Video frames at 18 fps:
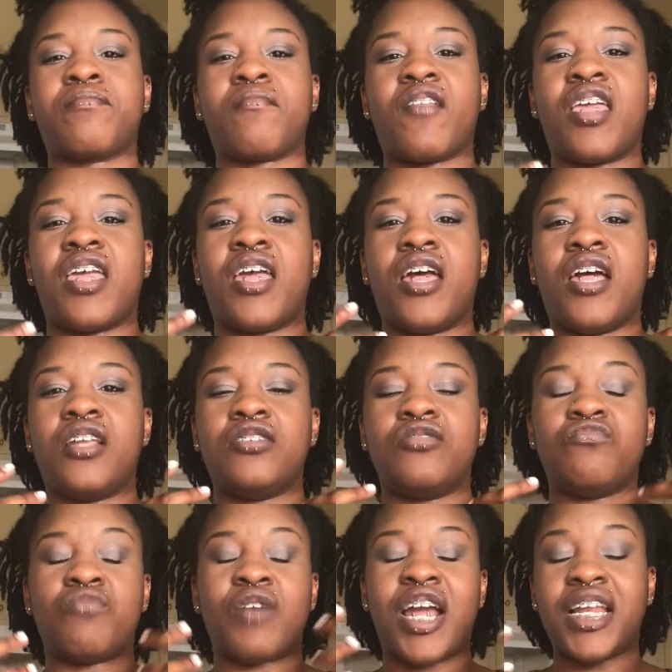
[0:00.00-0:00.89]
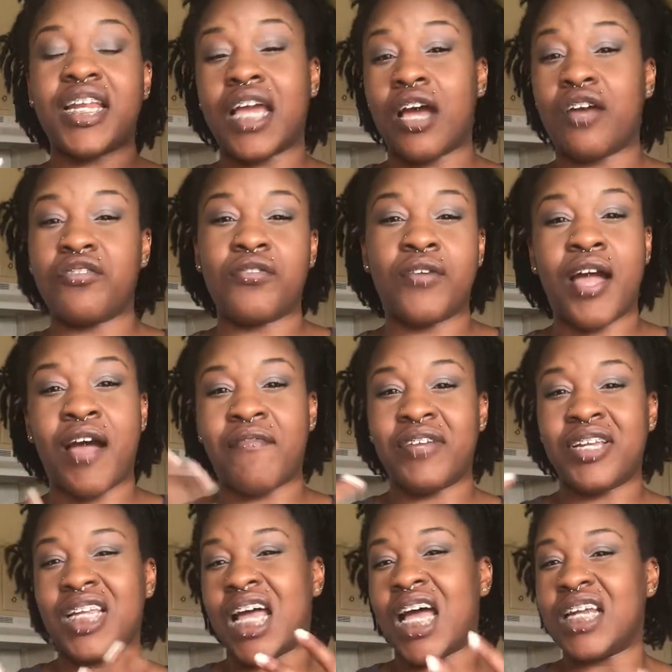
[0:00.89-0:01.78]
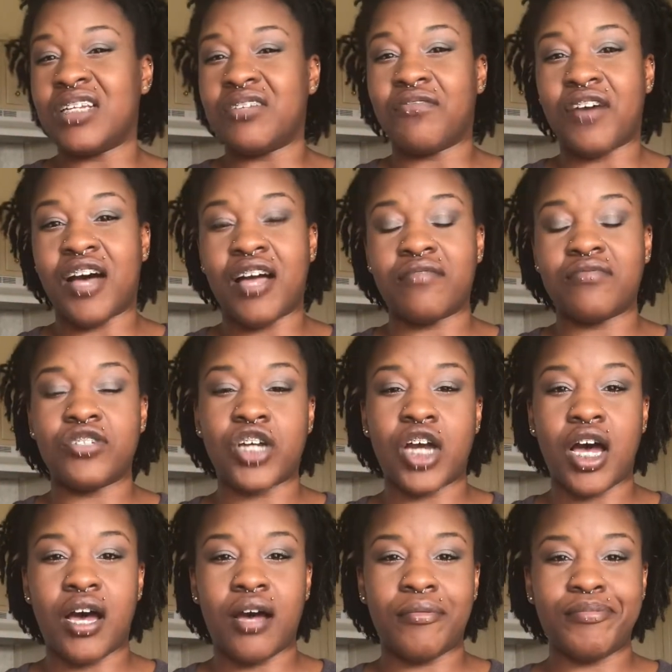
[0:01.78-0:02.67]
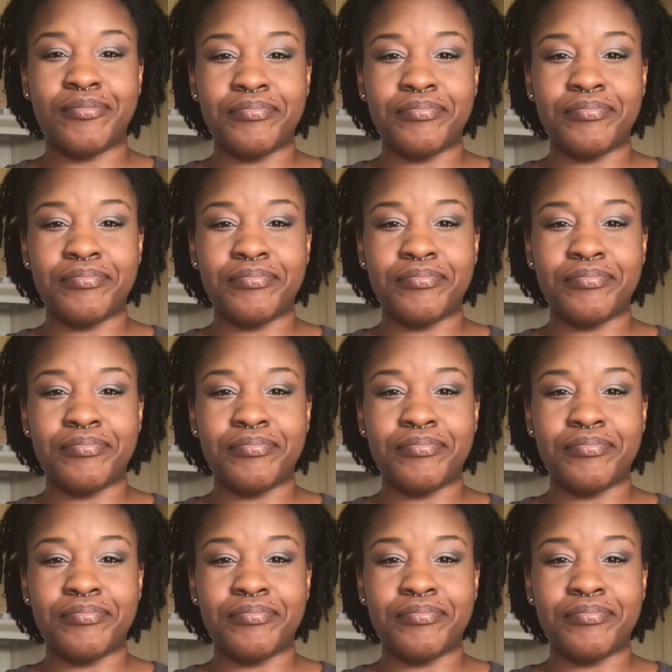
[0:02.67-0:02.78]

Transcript: and right now you have a 9-to-5 job.